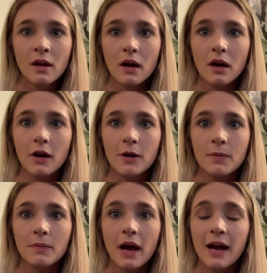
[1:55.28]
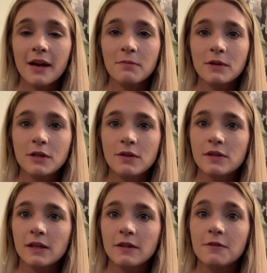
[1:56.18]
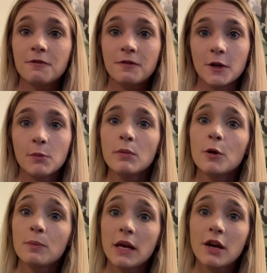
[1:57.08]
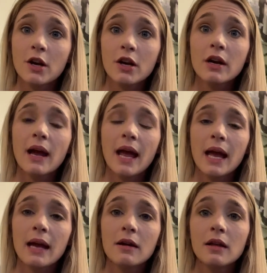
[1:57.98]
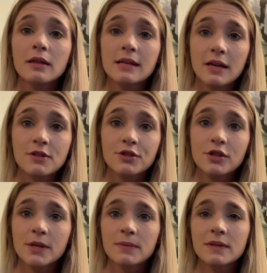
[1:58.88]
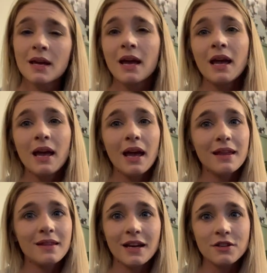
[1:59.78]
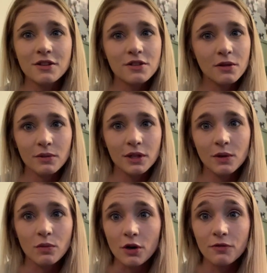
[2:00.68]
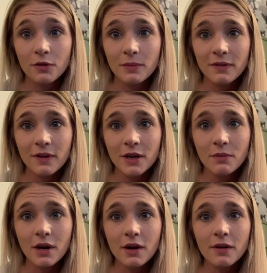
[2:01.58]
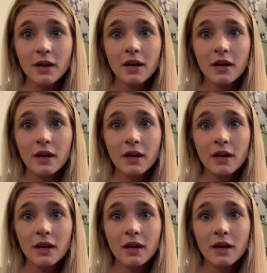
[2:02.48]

I have been using the Femmeter test strips, and they just don't really work for me very well.